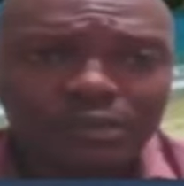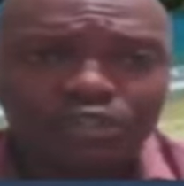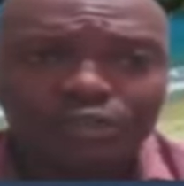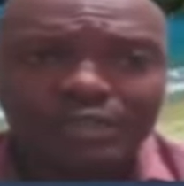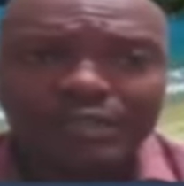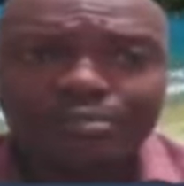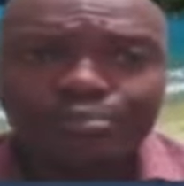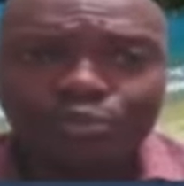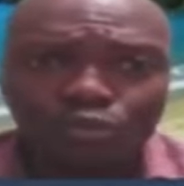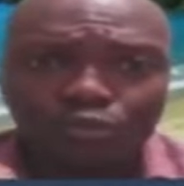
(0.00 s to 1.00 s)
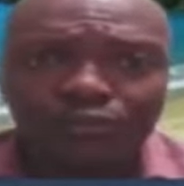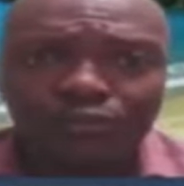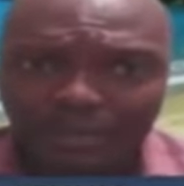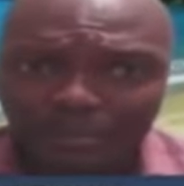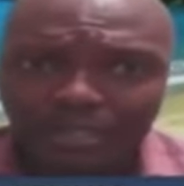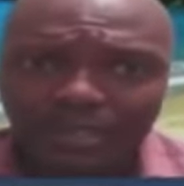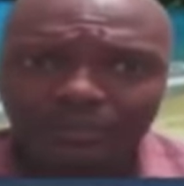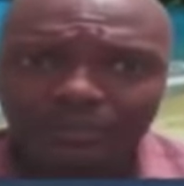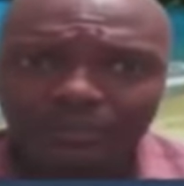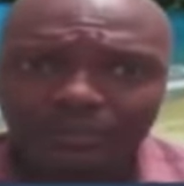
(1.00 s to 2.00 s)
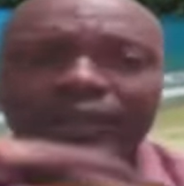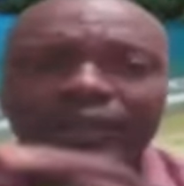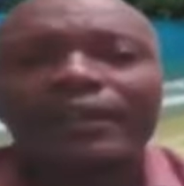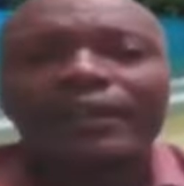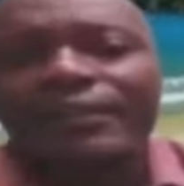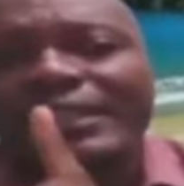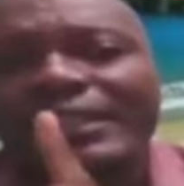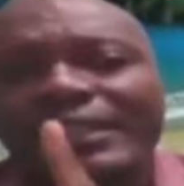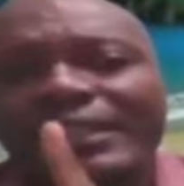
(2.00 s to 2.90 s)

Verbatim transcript: to improve the bill. They seem